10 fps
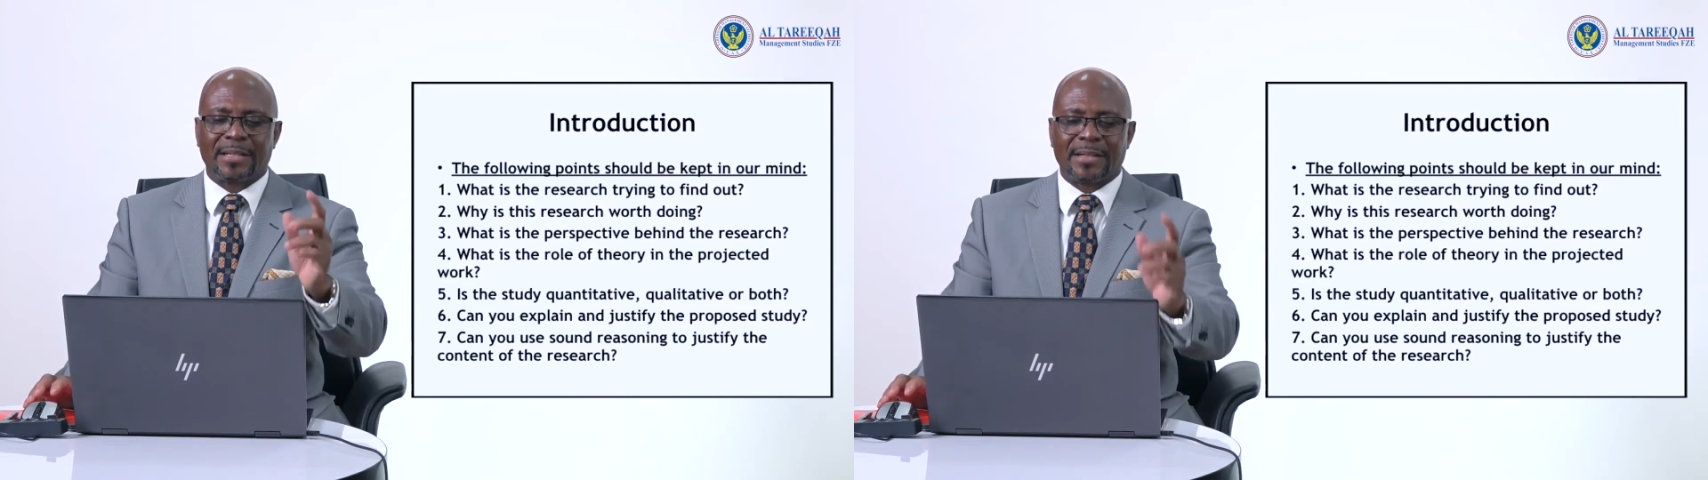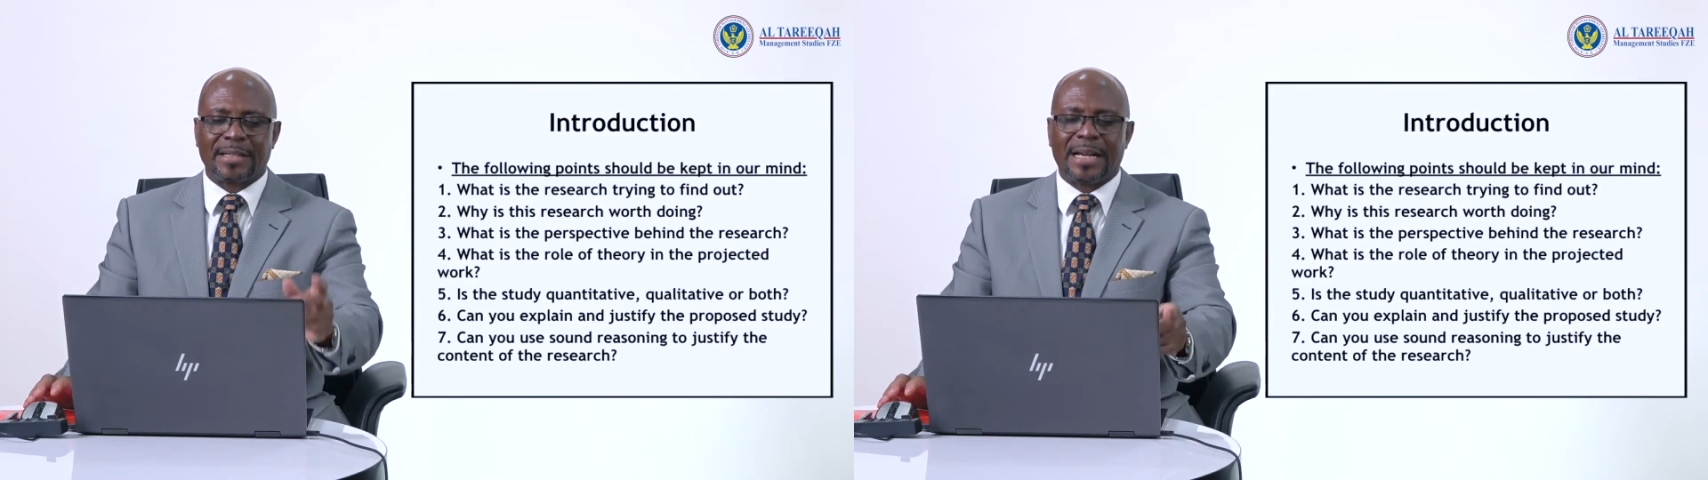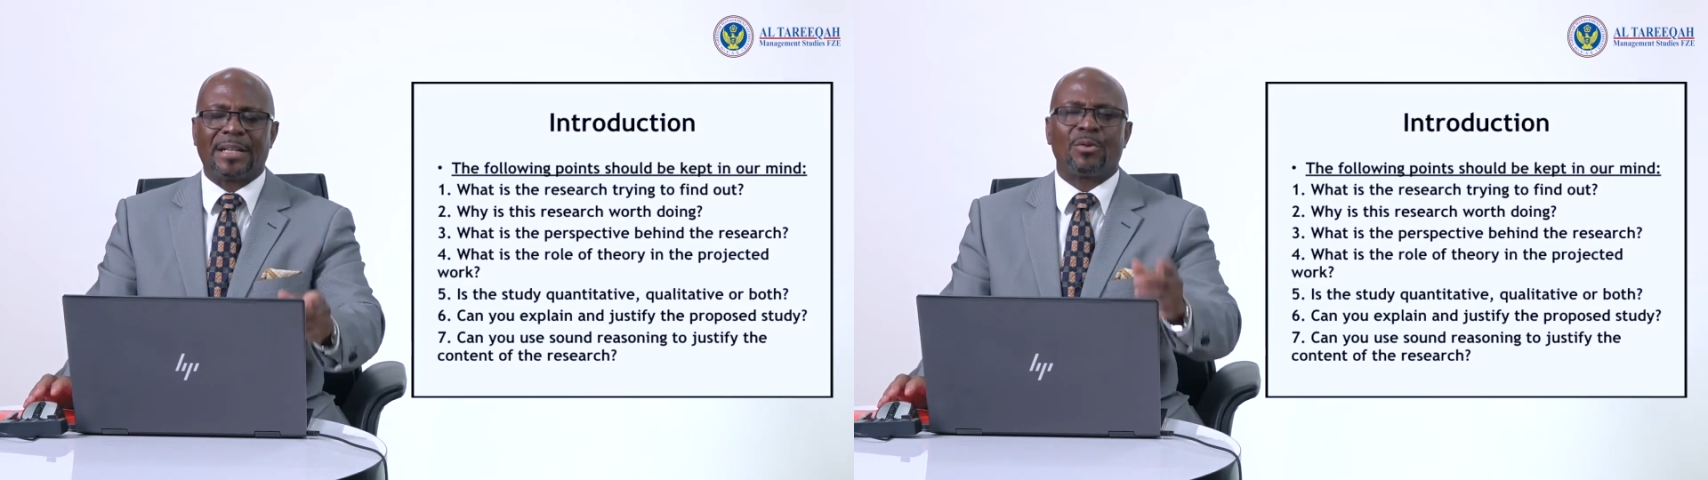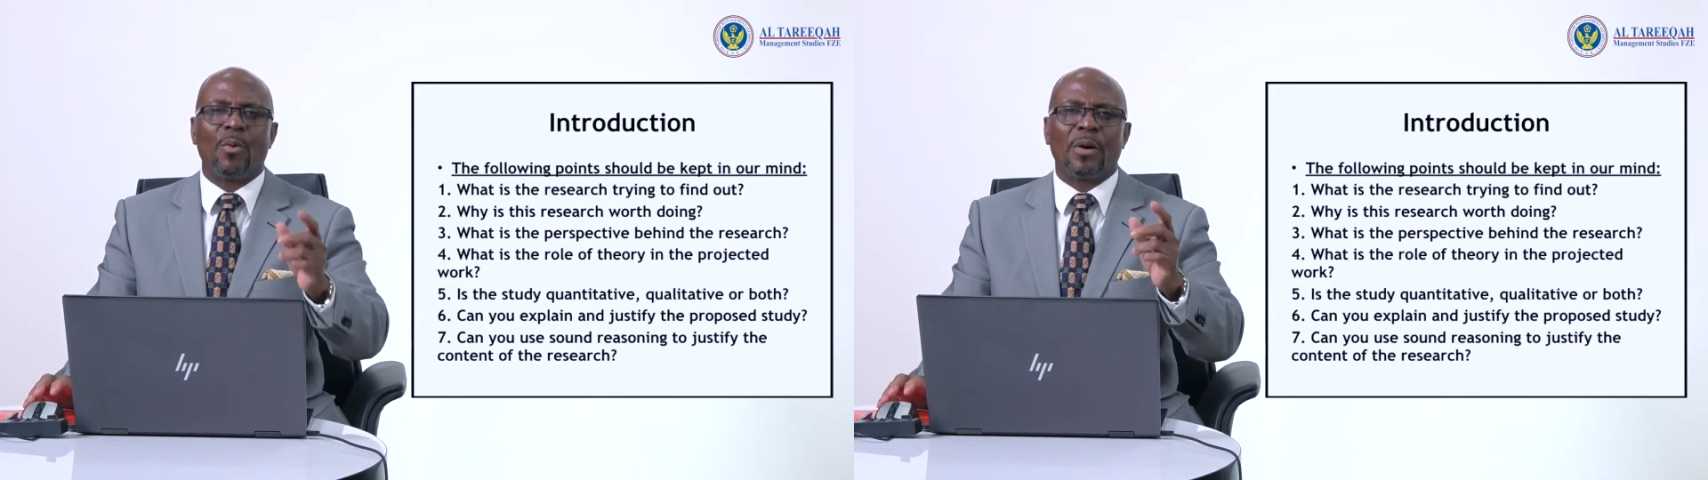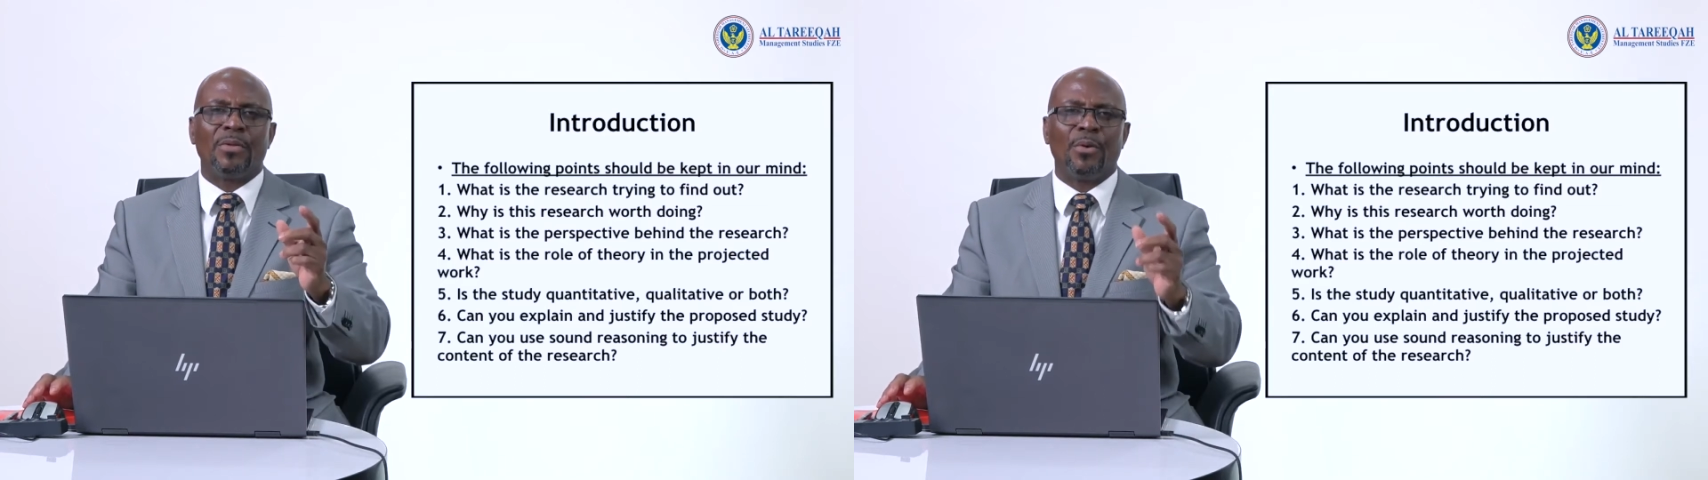research
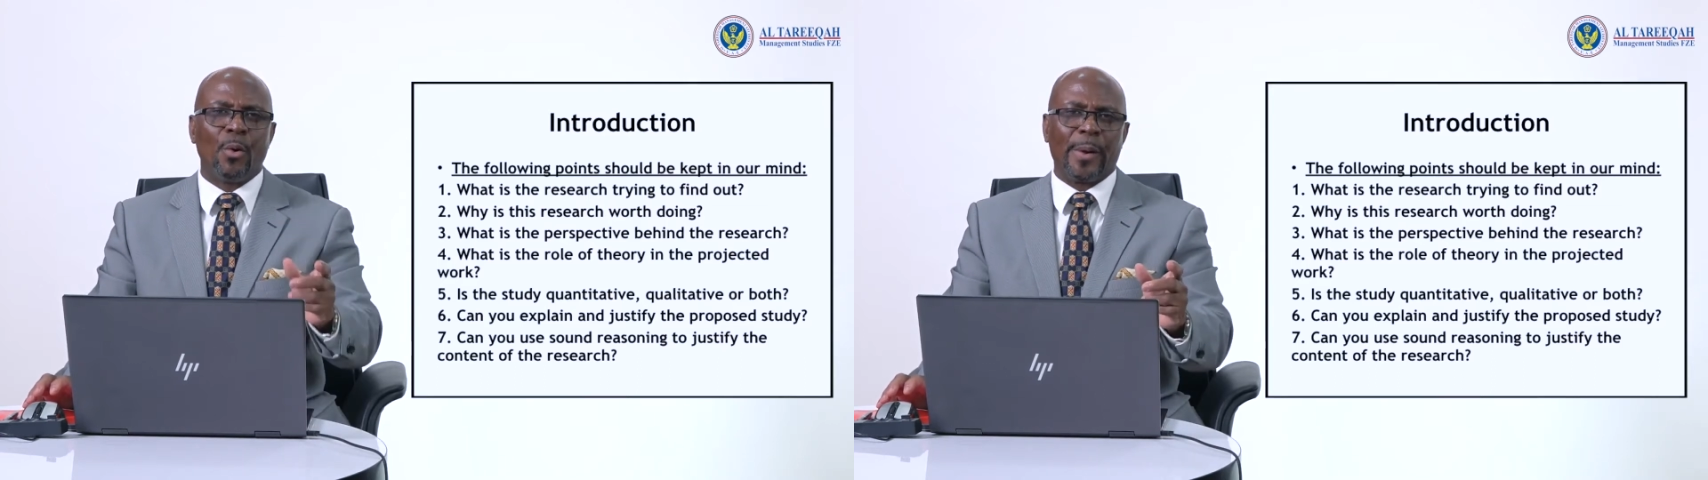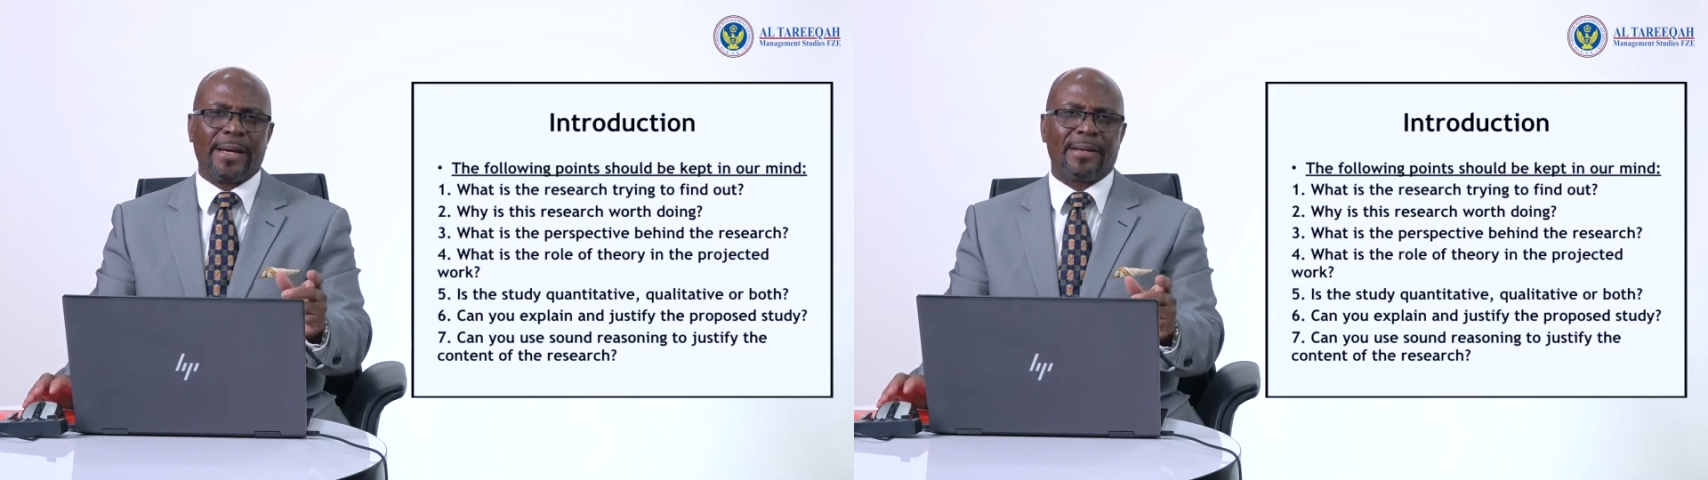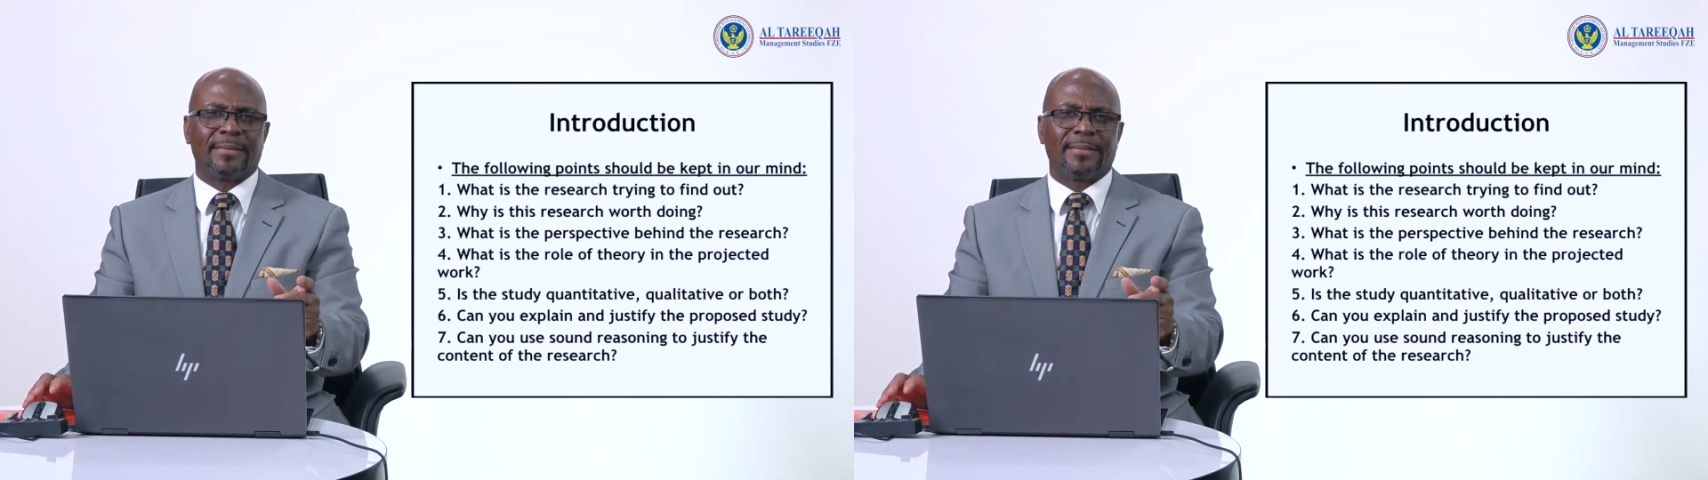worth doing?